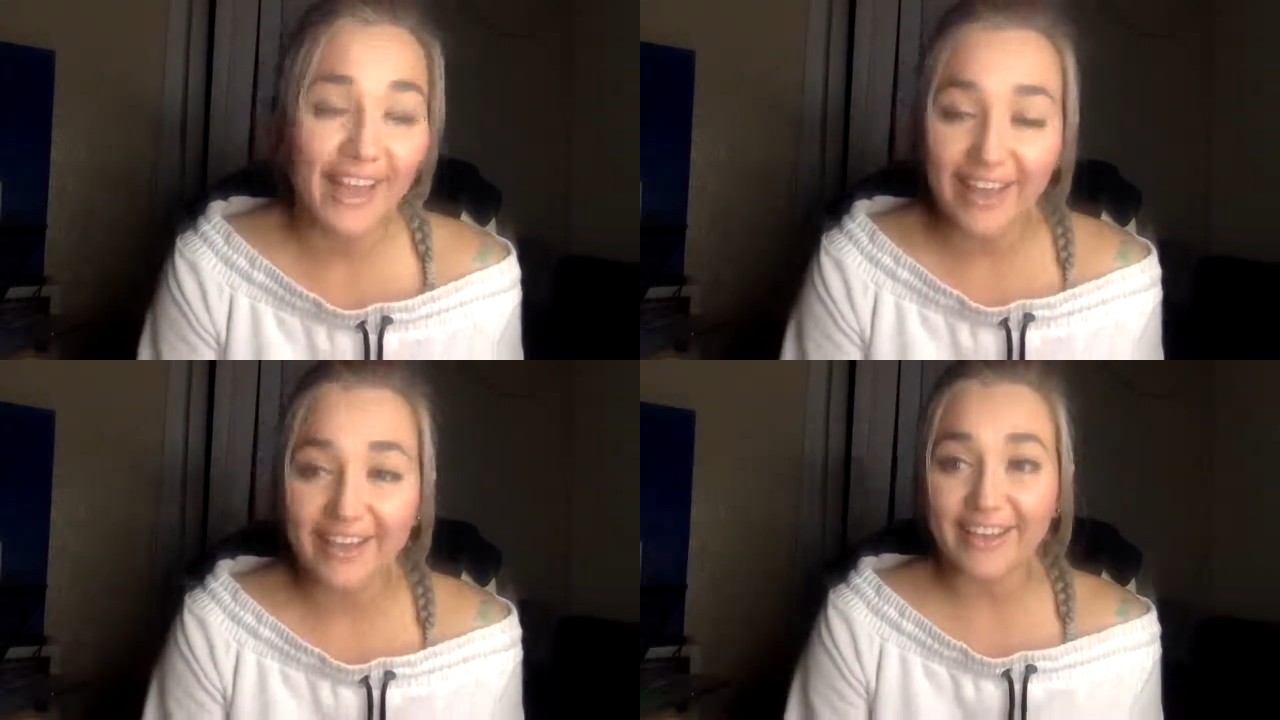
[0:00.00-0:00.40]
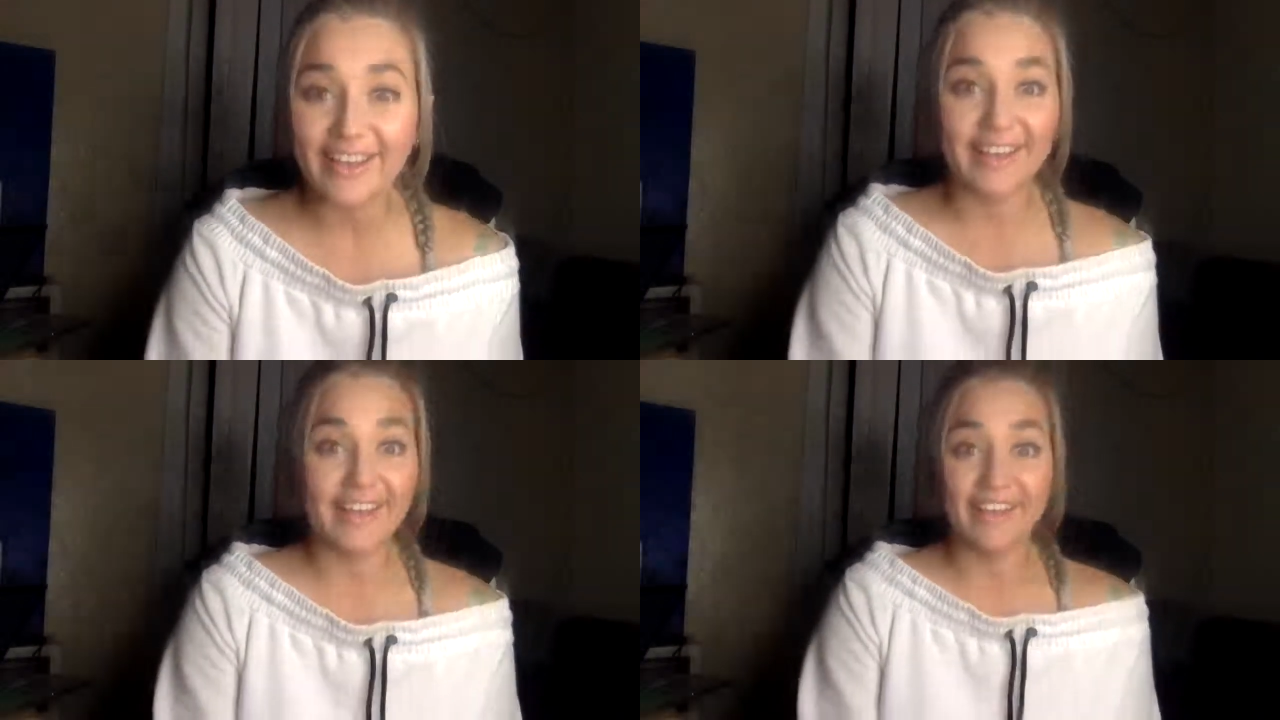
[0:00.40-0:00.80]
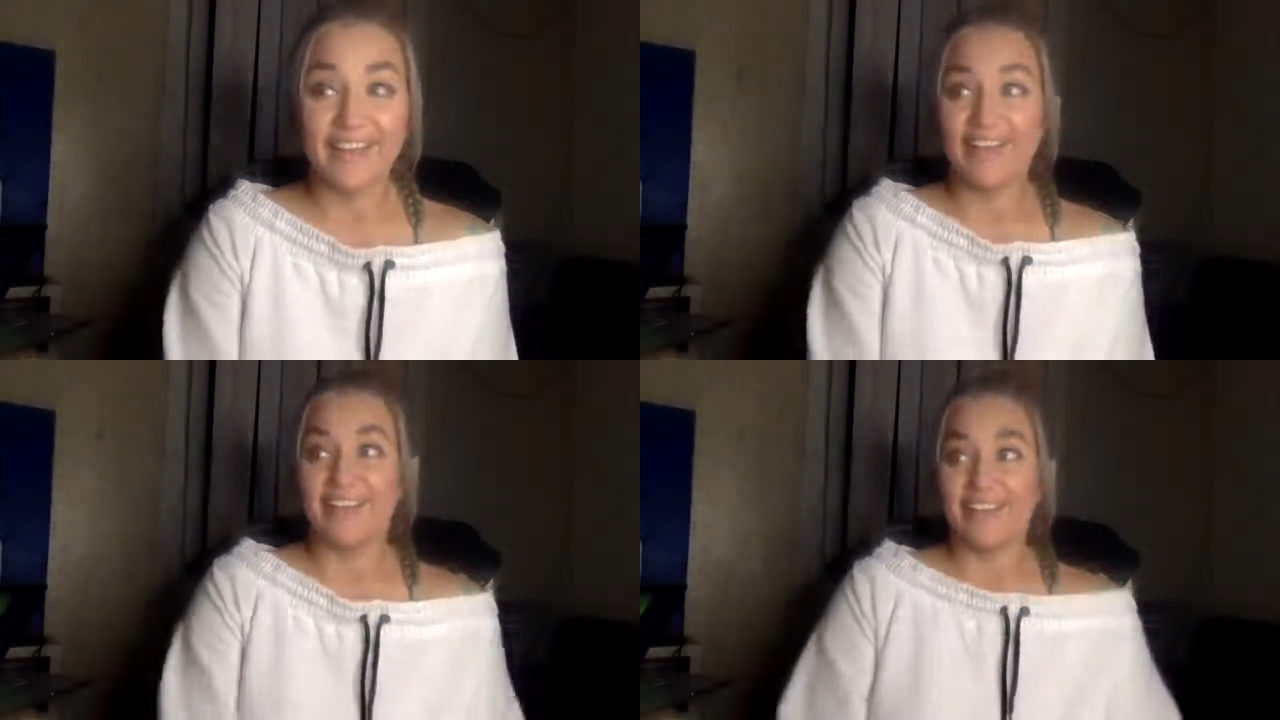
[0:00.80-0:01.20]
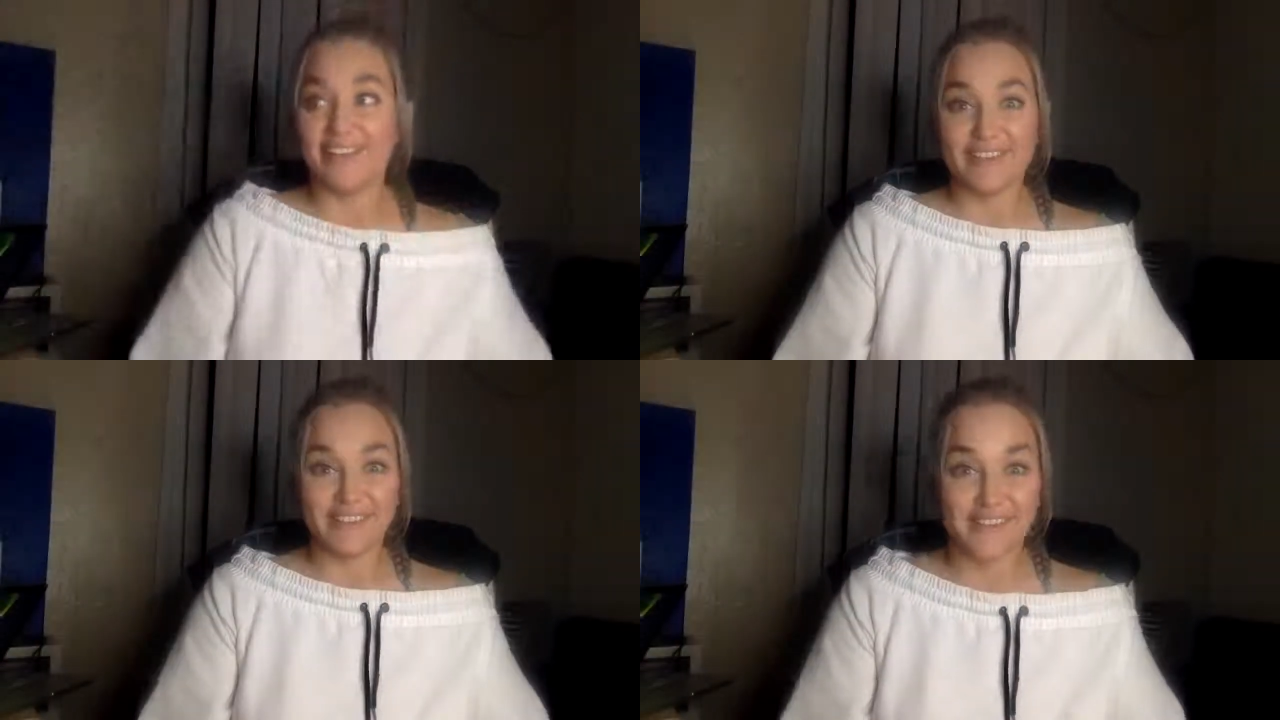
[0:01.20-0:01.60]
Like,
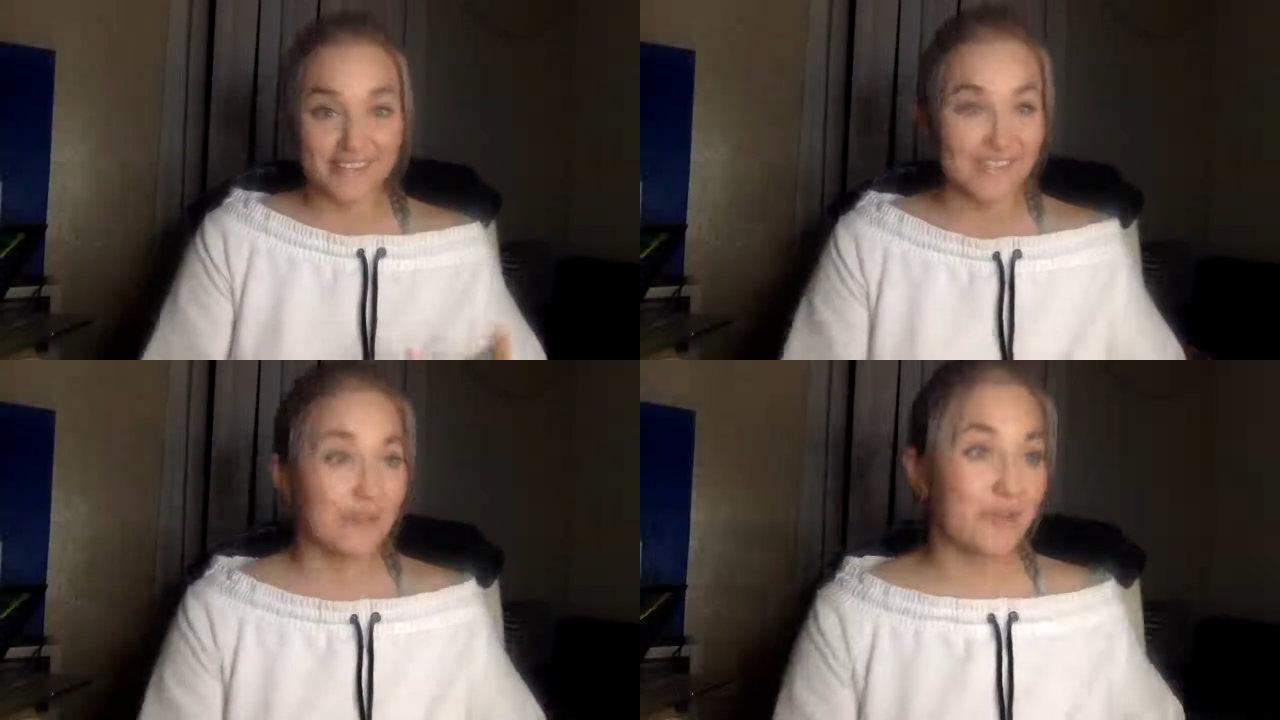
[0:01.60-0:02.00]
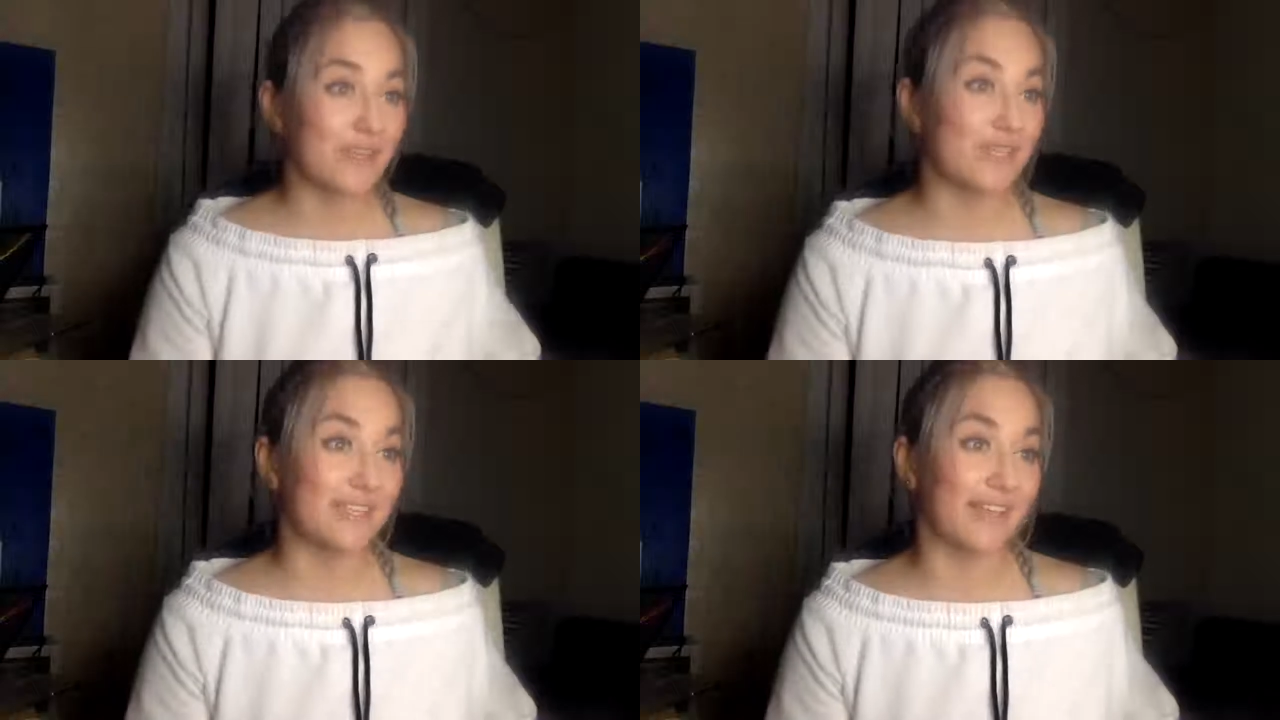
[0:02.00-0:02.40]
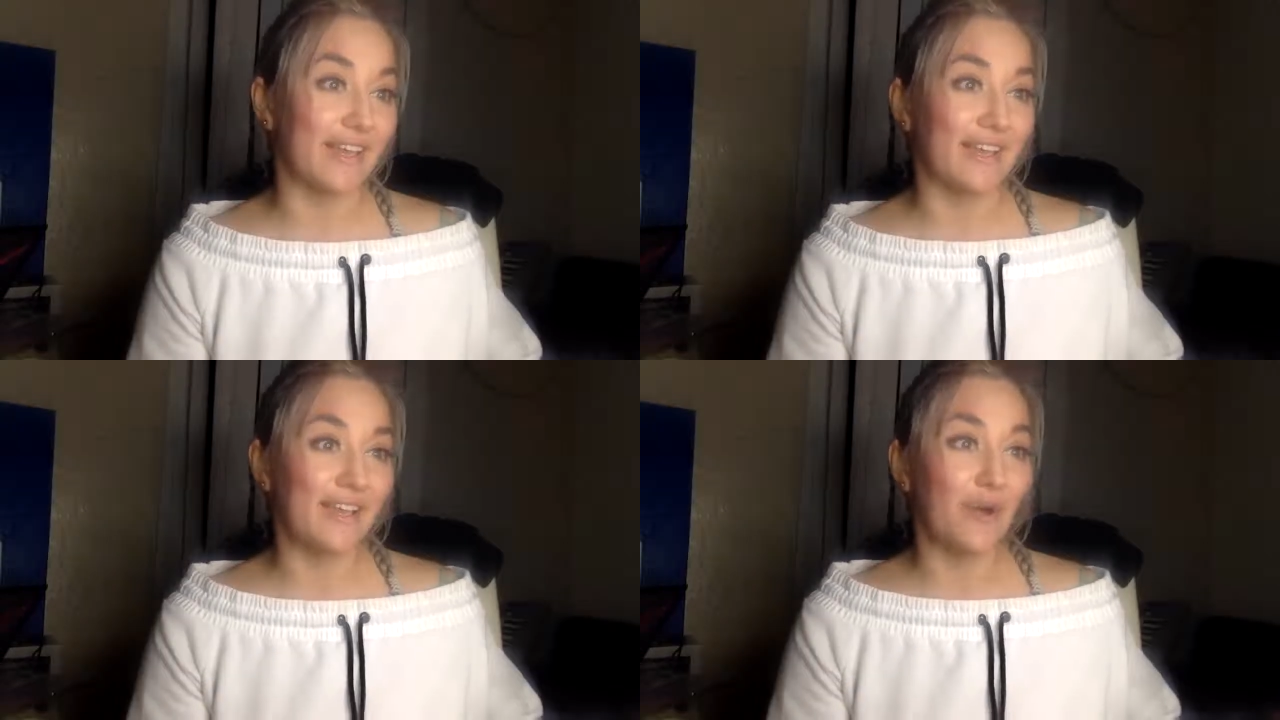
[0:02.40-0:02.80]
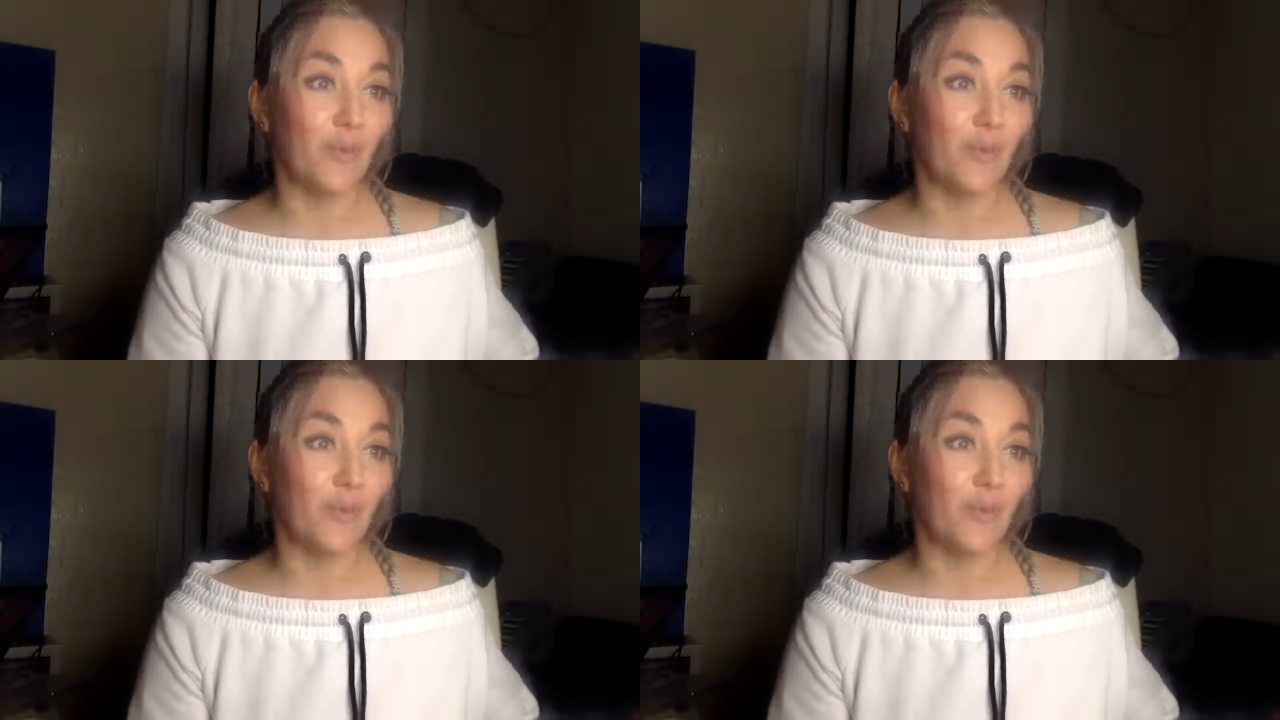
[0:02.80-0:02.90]
seriously,